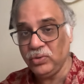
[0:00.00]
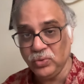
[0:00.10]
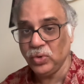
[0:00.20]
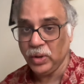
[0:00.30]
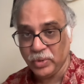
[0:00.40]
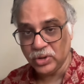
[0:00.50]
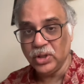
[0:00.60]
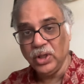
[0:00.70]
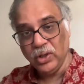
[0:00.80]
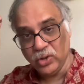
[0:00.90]
to know about
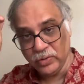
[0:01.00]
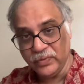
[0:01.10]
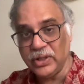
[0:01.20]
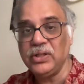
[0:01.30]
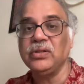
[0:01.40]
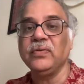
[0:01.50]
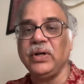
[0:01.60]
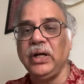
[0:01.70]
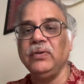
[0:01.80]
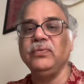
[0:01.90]
convergence of
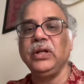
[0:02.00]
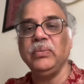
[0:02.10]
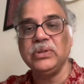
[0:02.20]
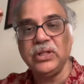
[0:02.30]
random variables.